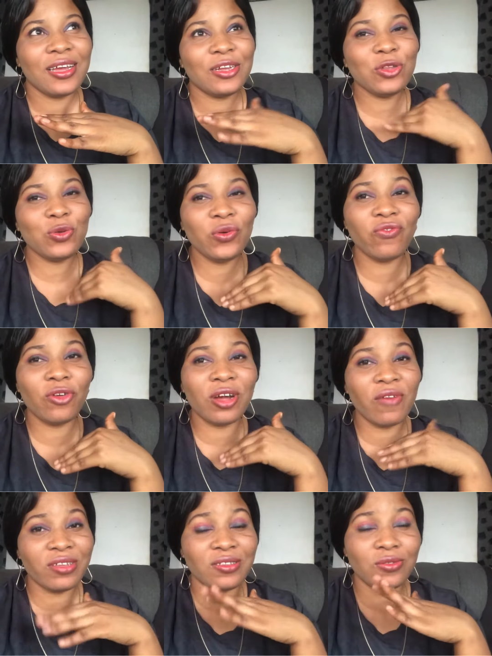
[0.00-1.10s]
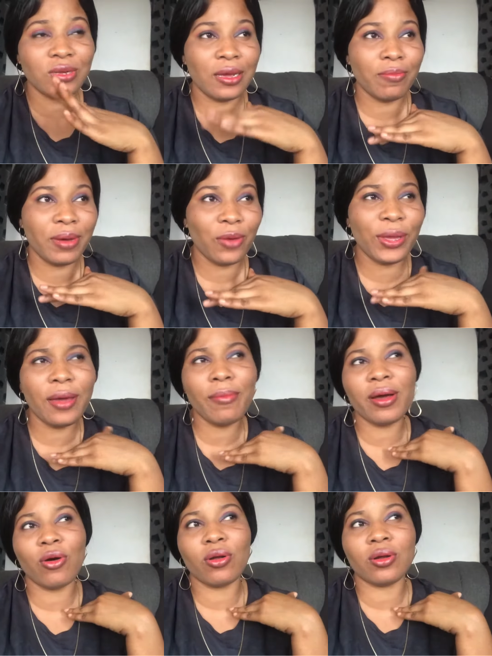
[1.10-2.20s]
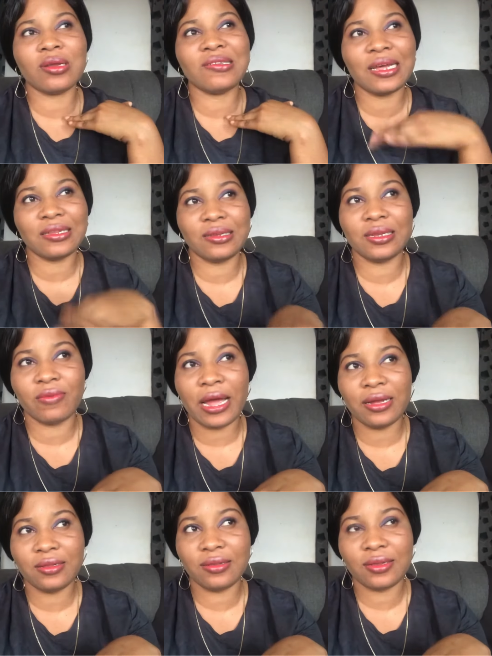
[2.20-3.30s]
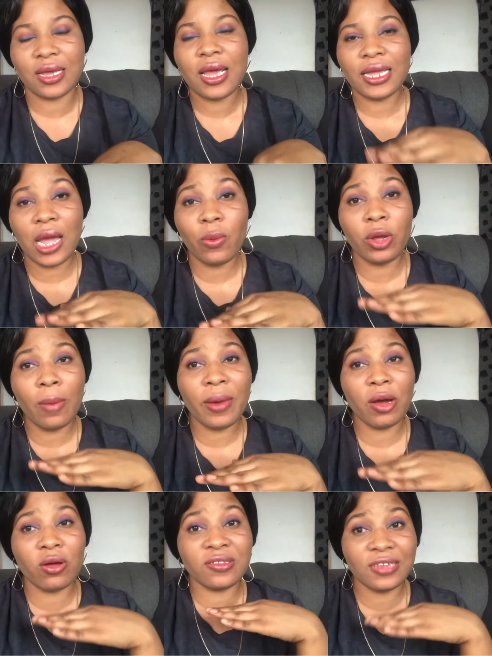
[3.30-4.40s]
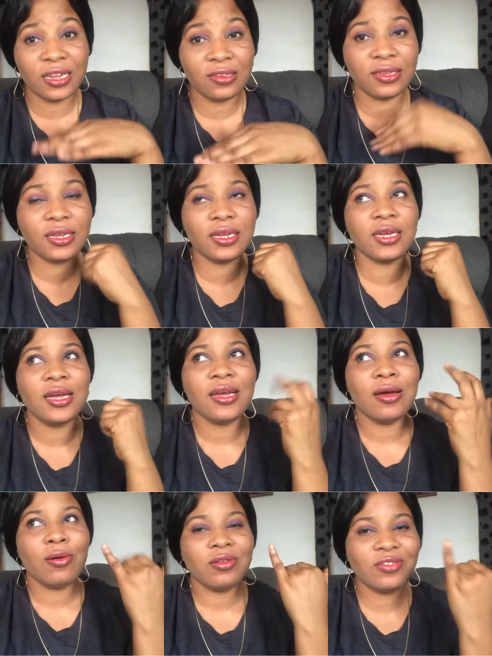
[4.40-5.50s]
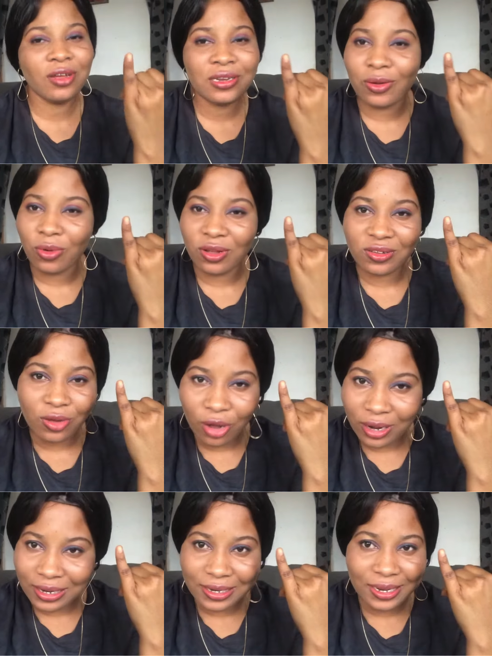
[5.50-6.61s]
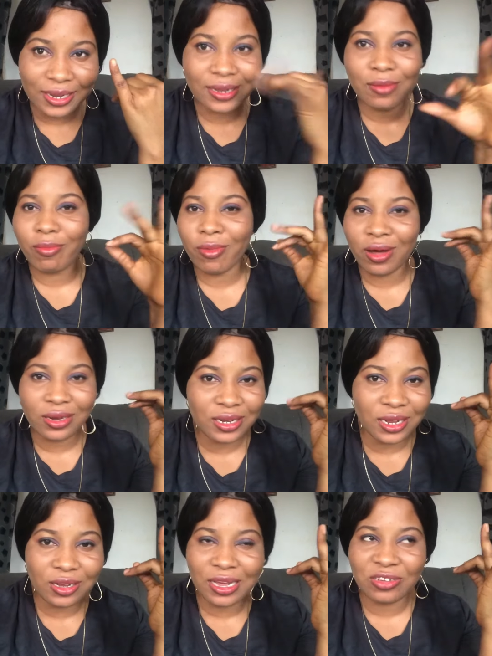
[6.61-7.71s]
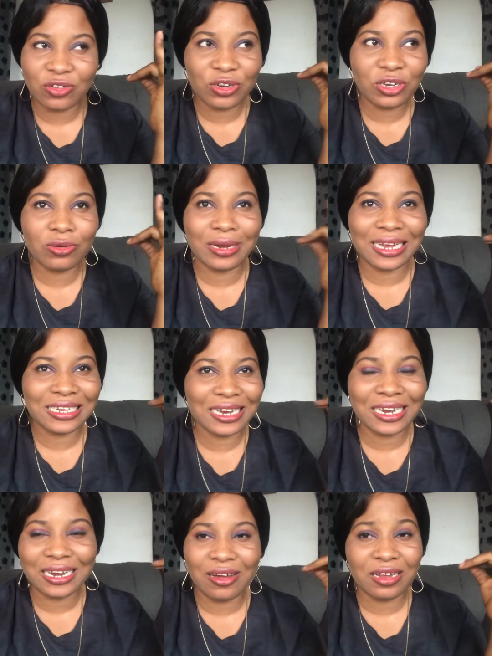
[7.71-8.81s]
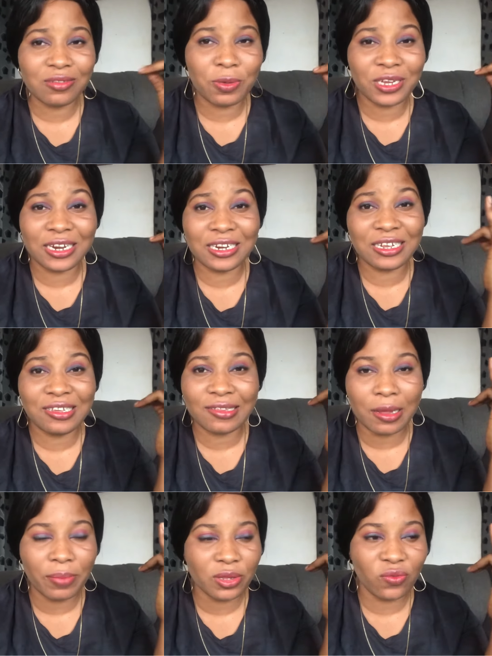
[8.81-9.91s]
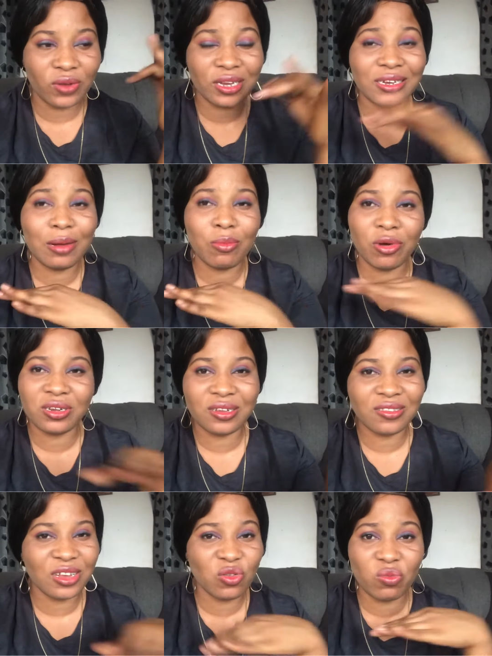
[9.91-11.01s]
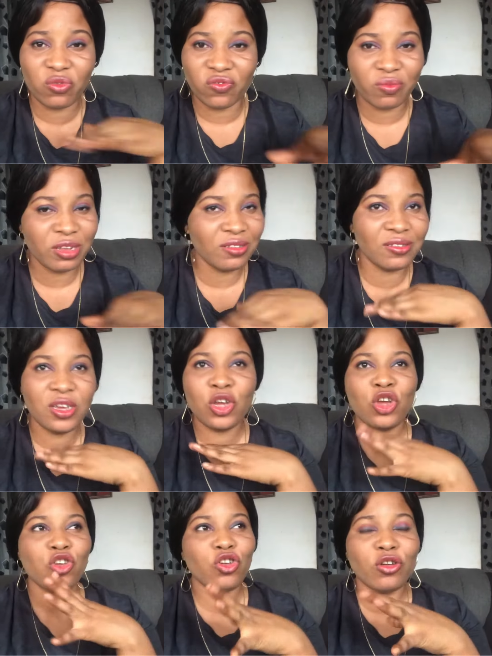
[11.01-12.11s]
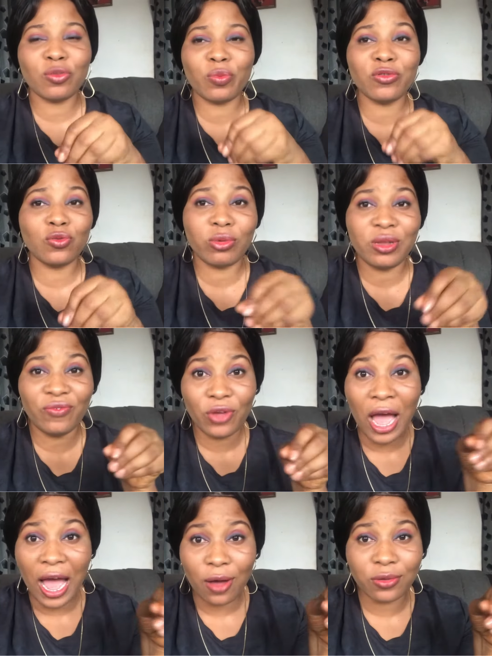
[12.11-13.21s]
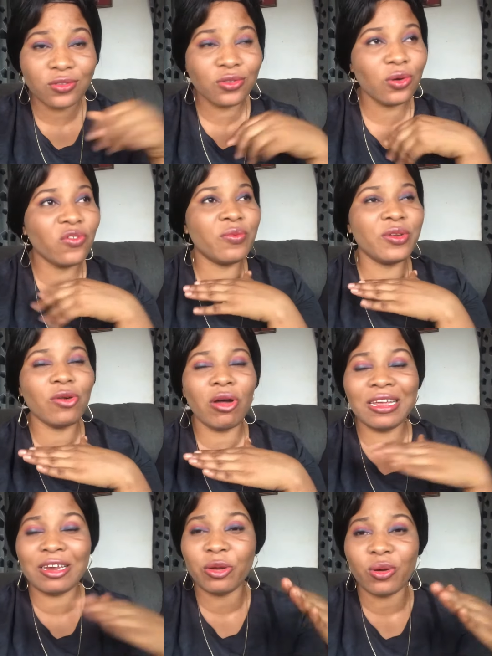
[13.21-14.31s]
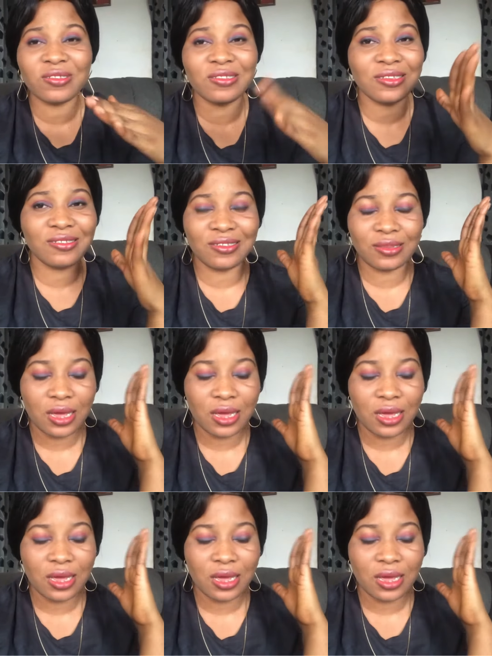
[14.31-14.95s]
doing vlog ever since we came back. We came back on Saturday, right? Yeah, we got back on Saturday. Sunday was a holiday. Monday, you guys already know Nigeria now, especially in the eastern part of Nigeria, Mondays are no movement. You're not supposed to leave your house, so we've been indoors since